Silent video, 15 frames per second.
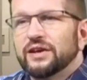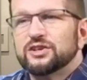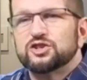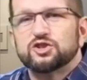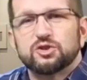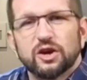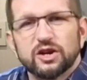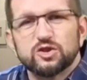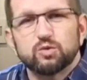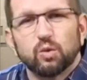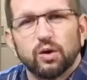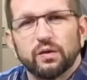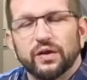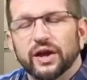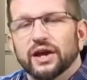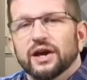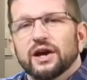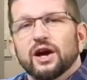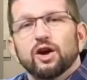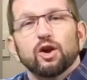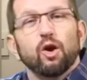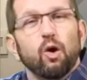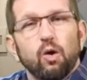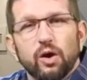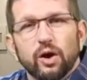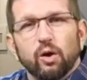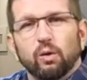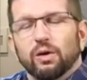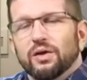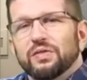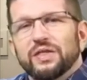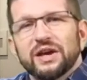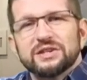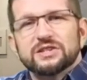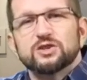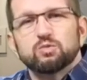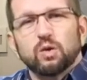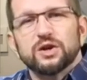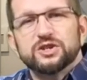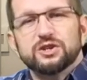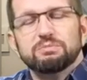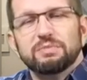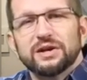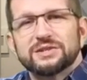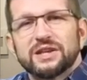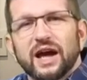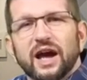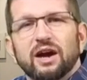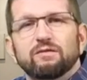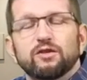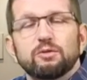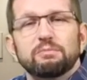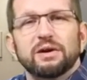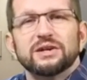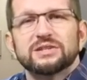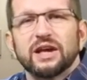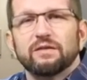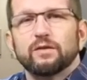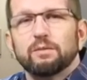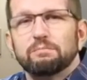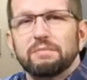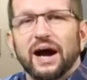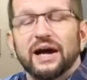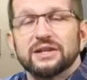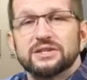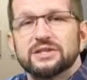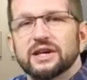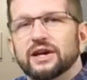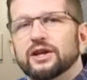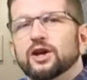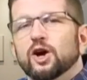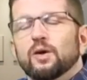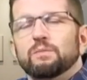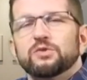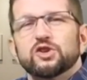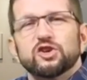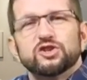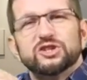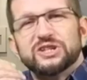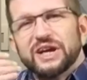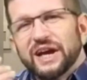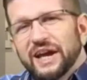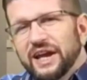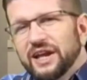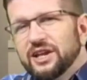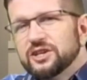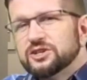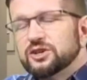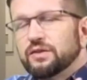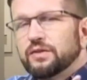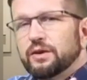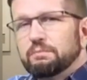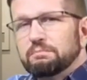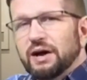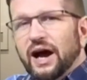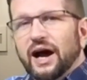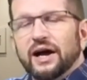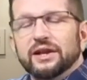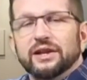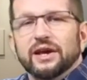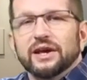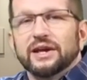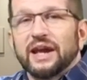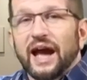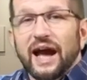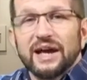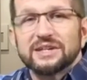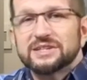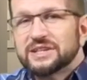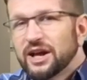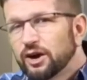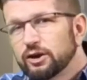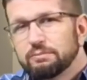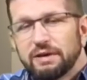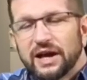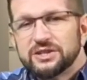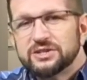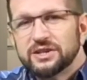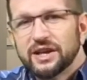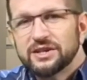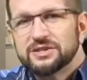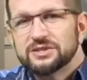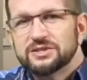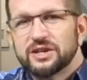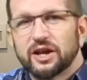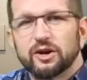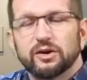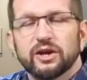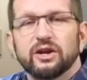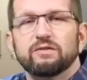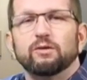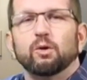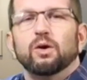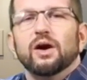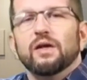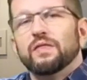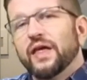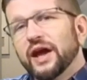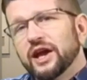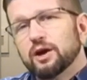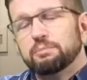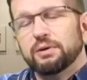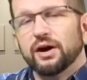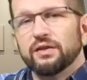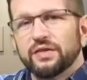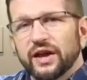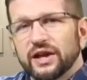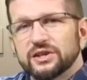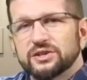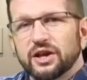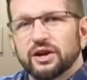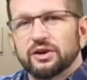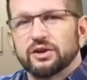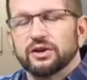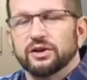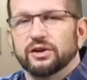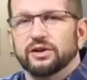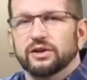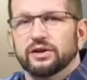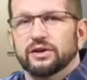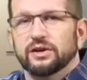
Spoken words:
that's trustworthy, loyal? This is what you must have. You must have the mindset to change the mind. Cast down imaginations that are evil. Think upon things that are good.